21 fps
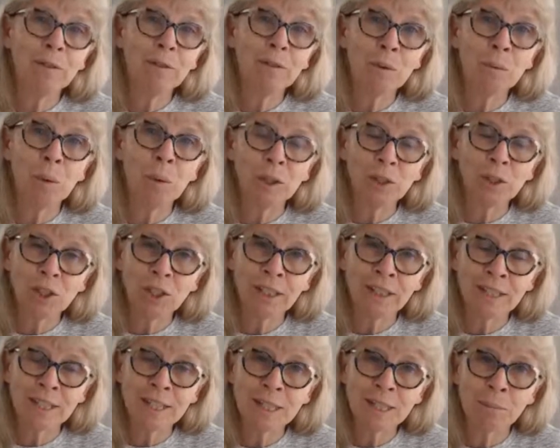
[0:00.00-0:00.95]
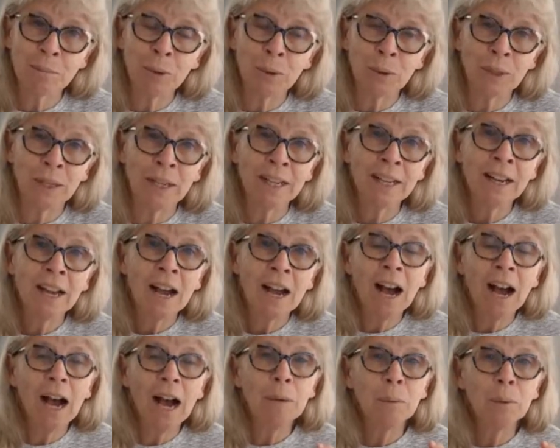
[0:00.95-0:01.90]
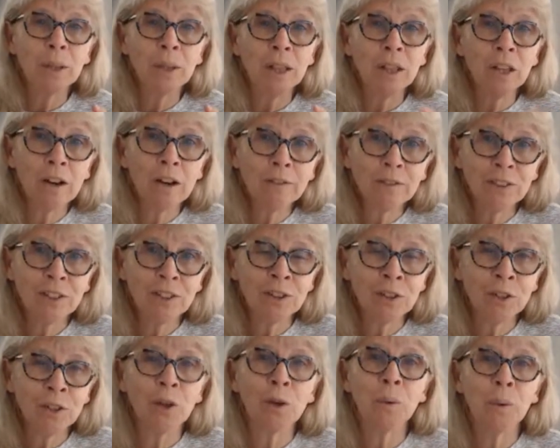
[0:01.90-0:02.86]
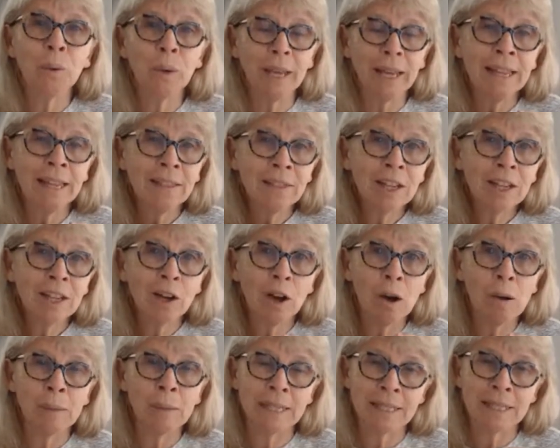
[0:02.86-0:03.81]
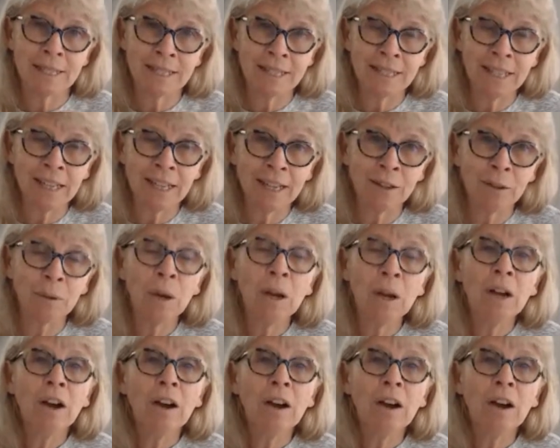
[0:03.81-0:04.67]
for watching this morning. I would love to know in the comments now,